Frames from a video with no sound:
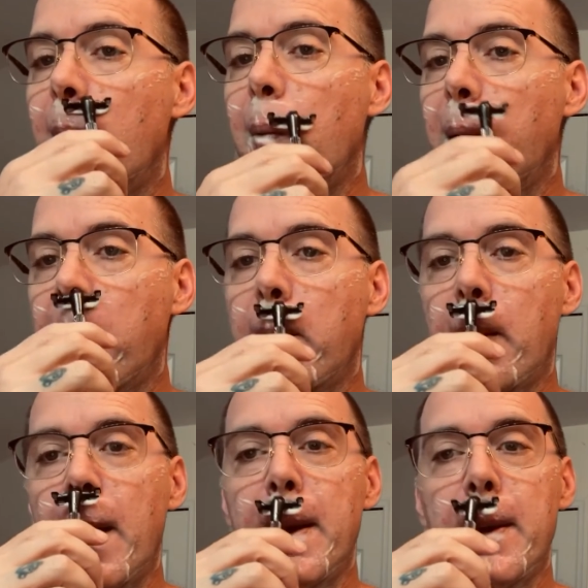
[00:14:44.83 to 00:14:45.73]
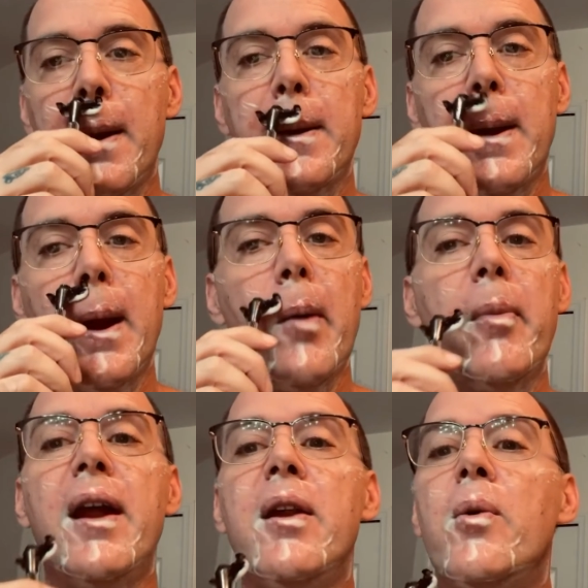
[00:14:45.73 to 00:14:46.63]
You'll be surprised, they're actually not
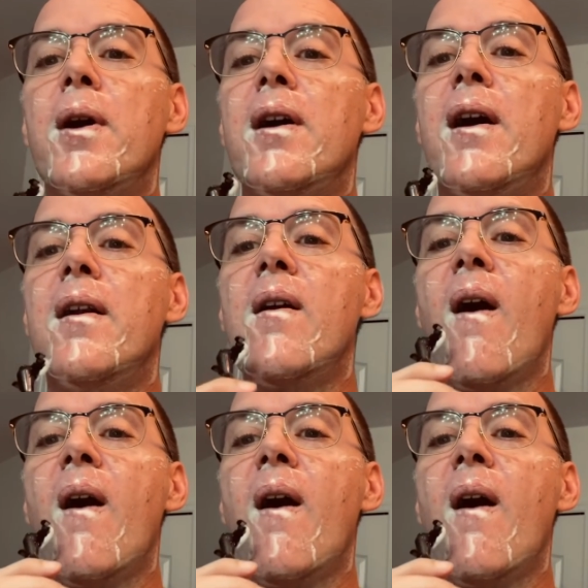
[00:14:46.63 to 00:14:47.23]
bad to work on.